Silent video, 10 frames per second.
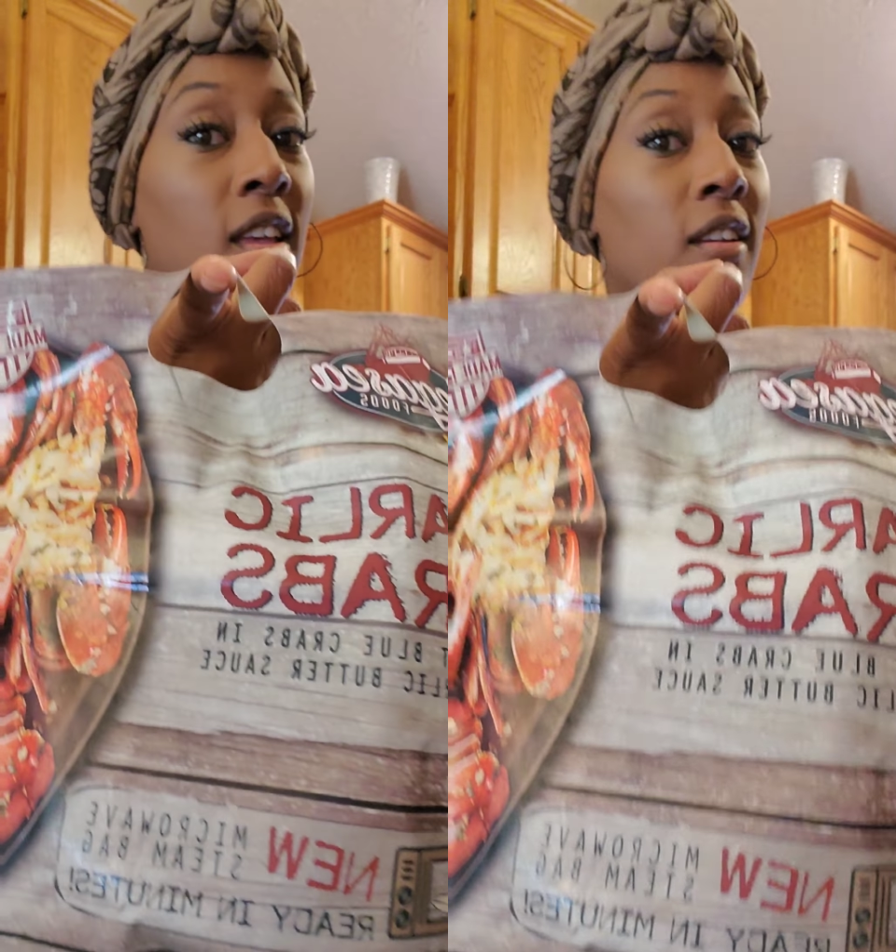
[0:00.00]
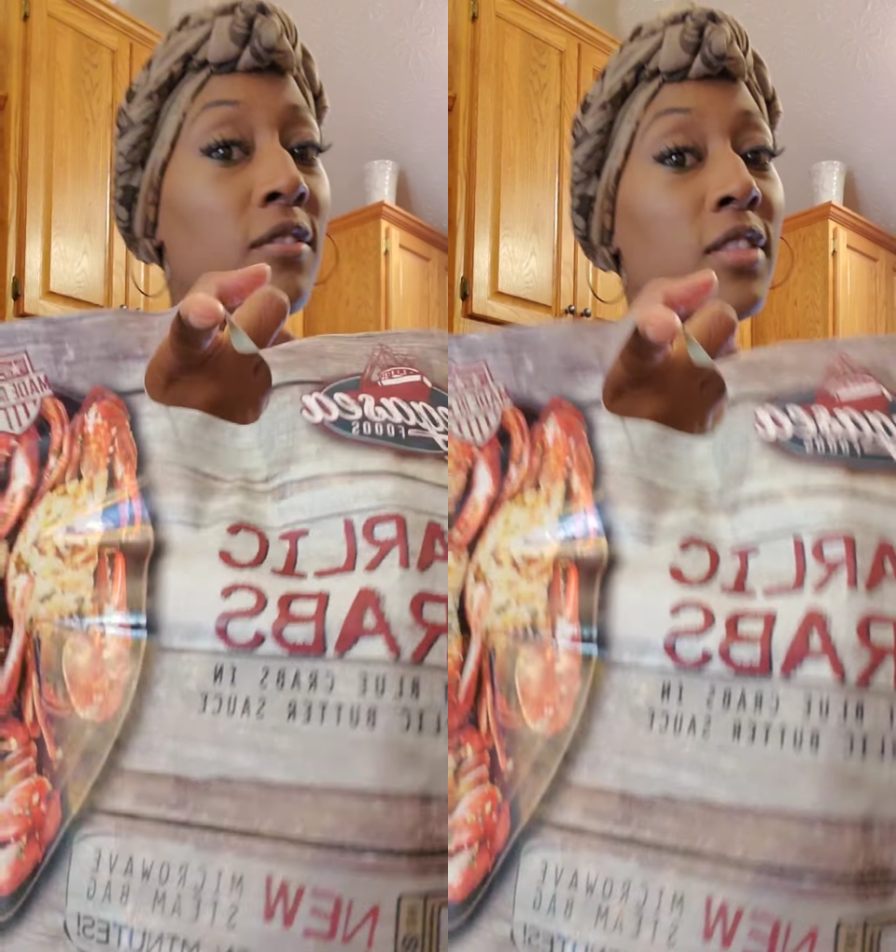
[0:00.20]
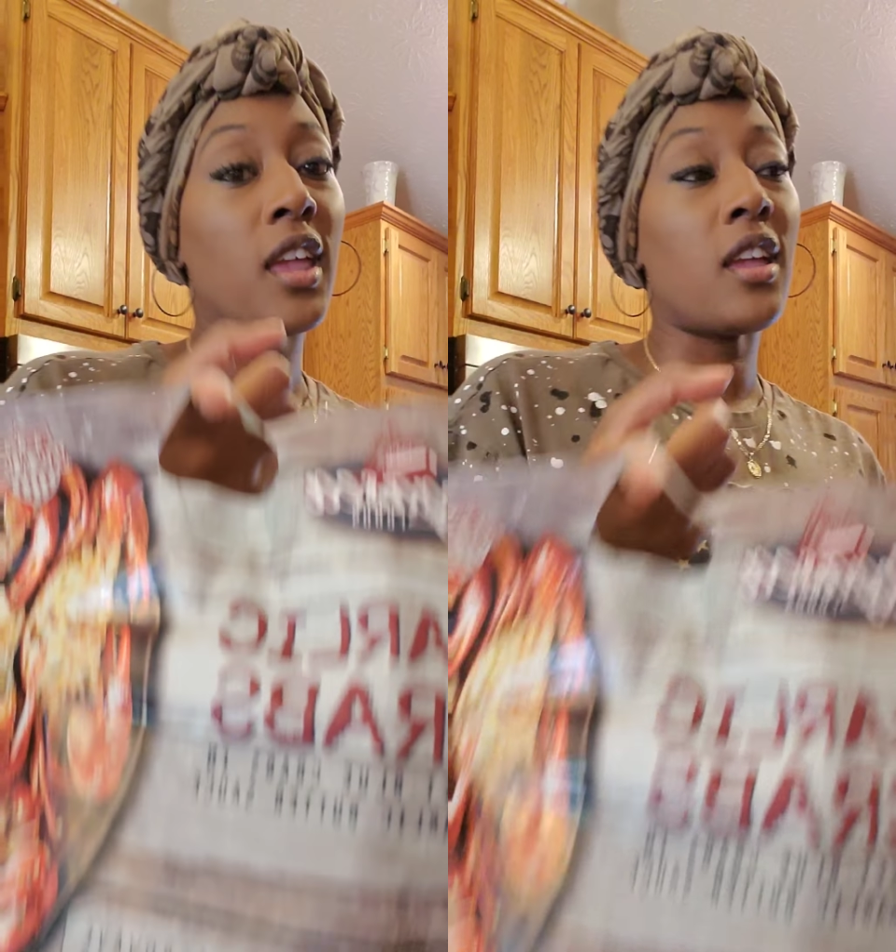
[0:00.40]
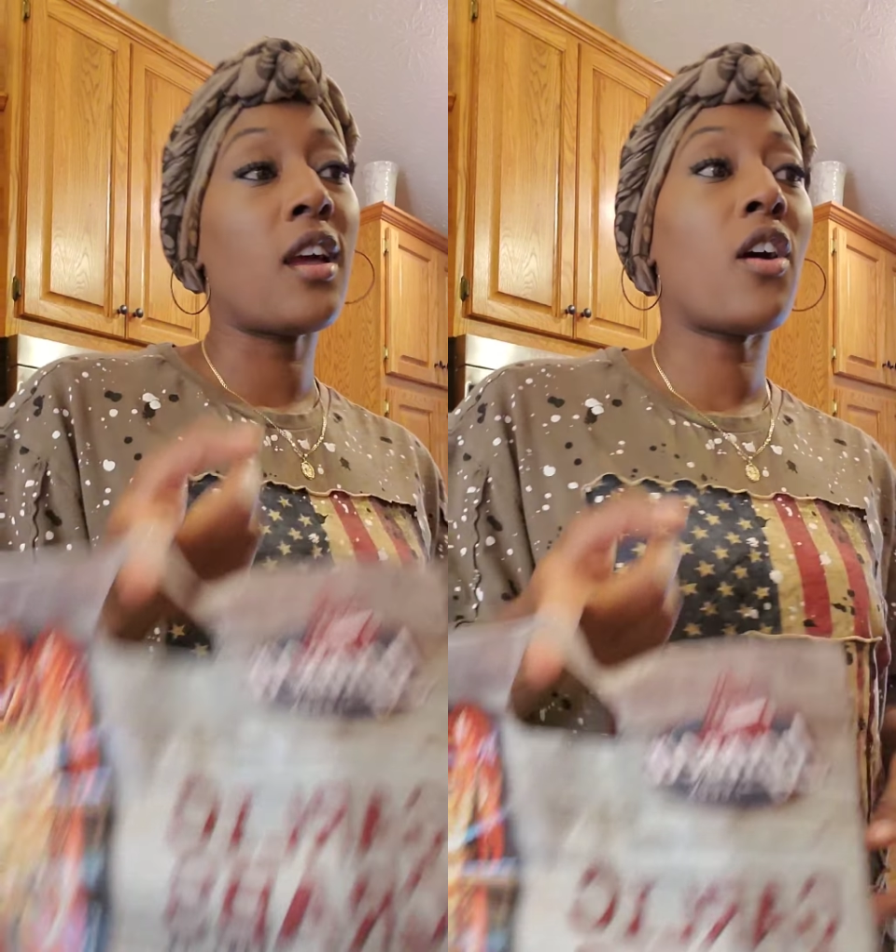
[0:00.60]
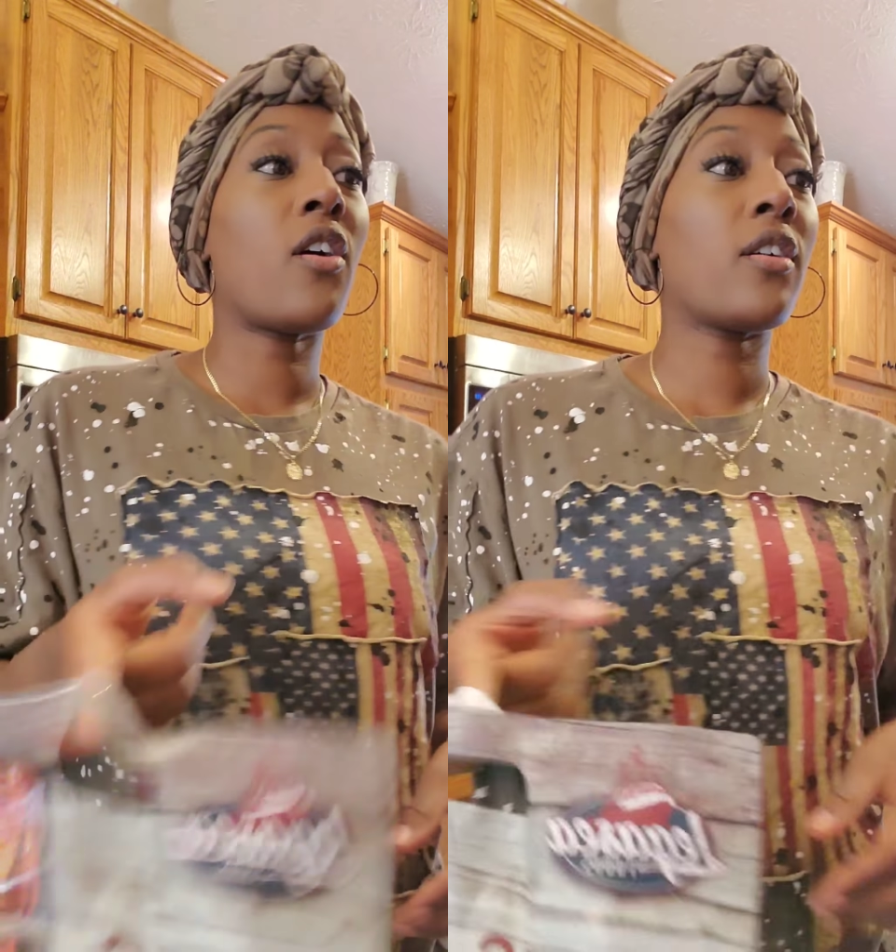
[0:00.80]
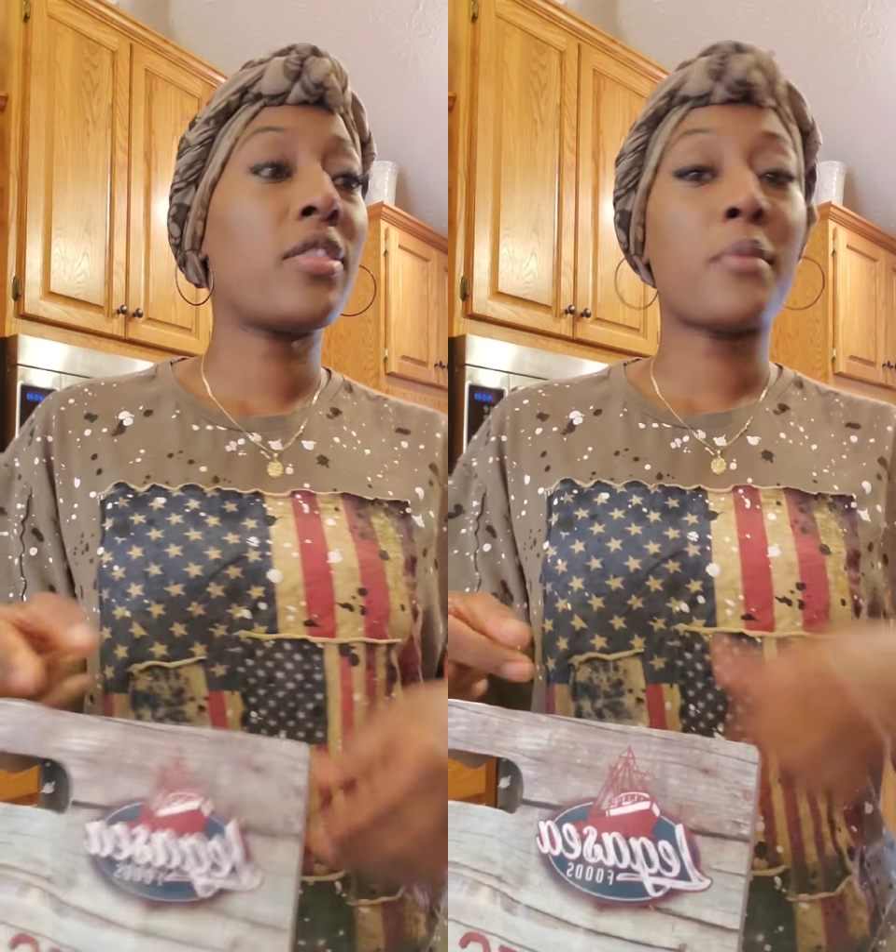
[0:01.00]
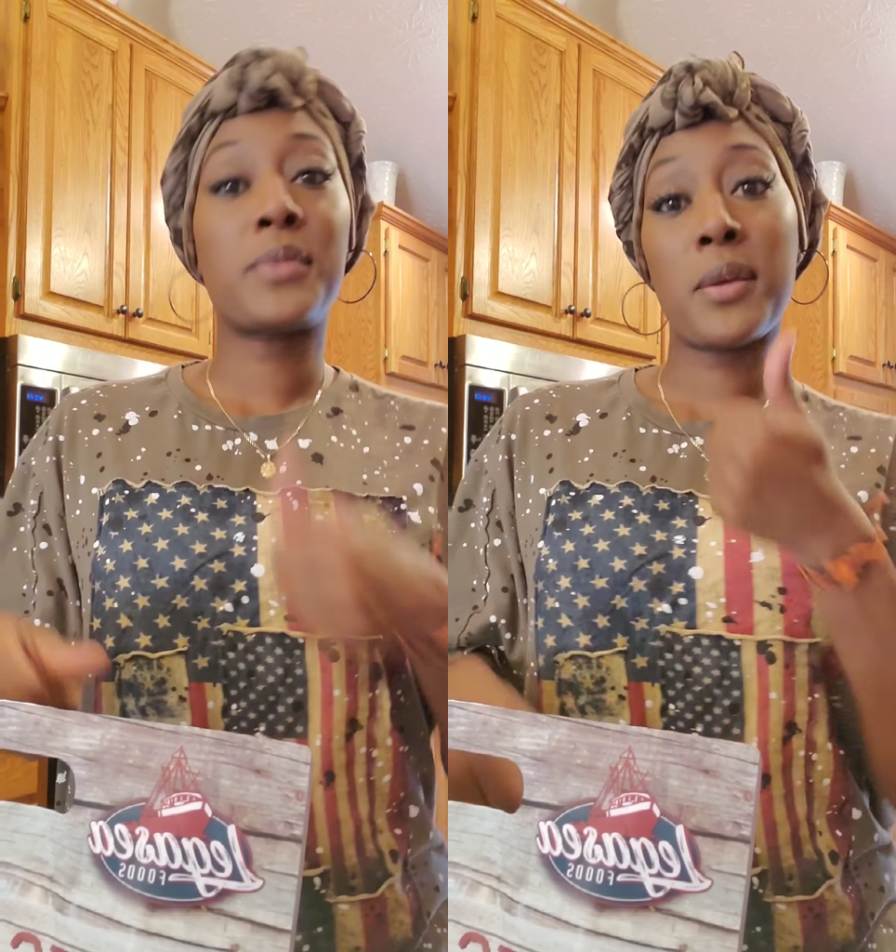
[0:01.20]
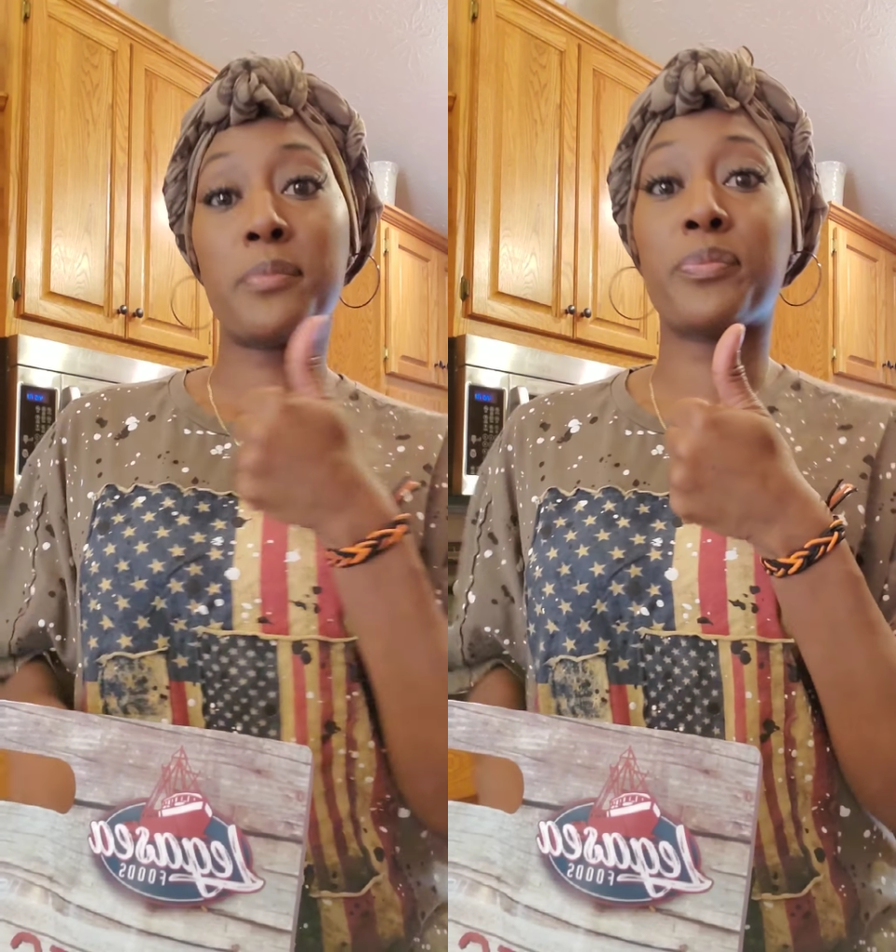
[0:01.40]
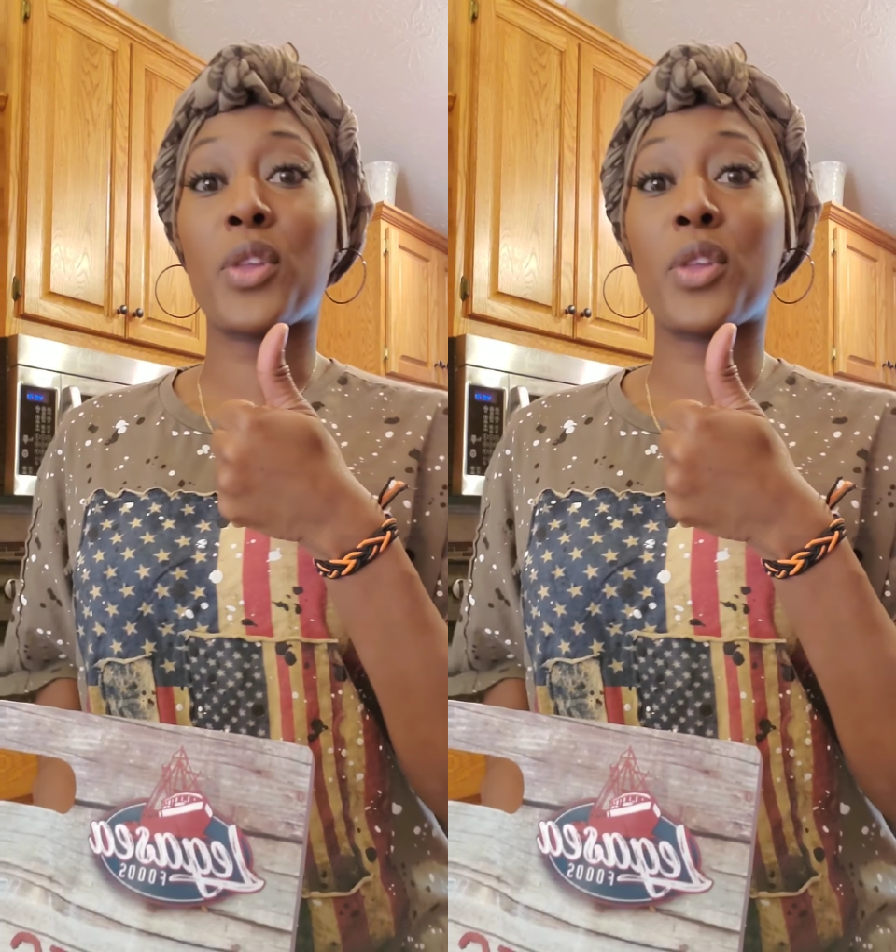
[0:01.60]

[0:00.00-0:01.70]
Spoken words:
If they are thumbs up